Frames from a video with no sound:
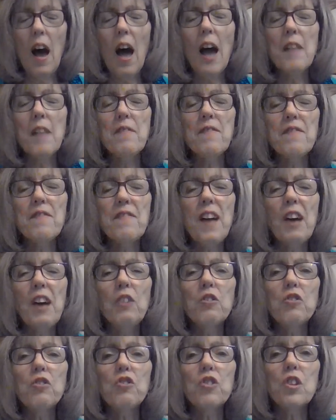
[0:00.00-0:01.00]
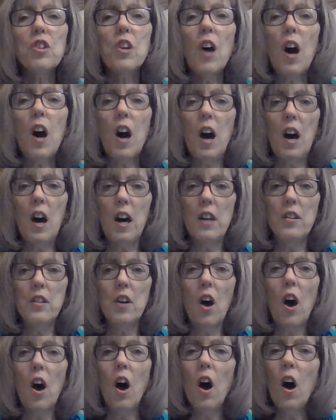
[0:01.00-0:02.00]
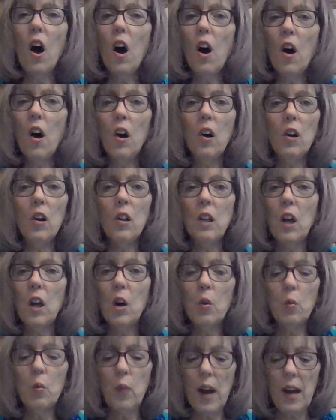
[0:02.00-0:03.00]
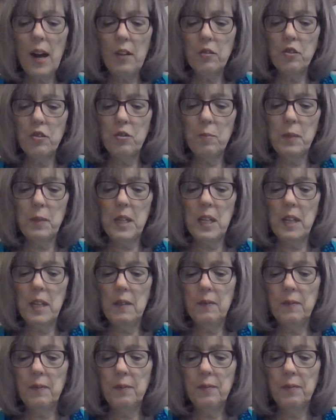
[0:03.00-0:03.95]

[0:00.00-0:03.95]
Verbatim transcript: I felt God all around me.